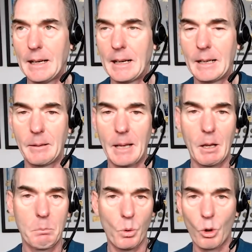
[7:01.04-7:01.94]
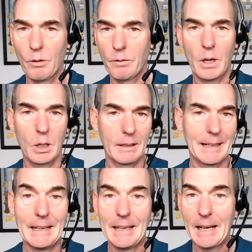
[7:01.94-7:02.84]
Uh, and more of a following
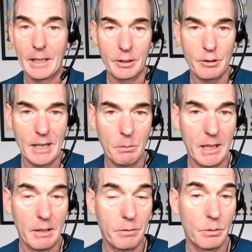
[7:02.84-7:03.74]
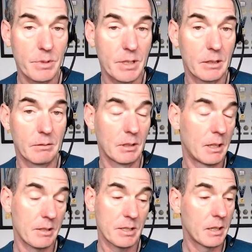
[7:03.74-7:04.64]
than any other training platforms. And
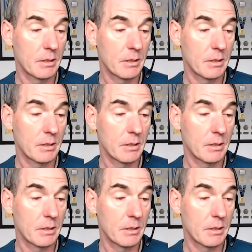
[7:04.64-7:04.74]
like I say,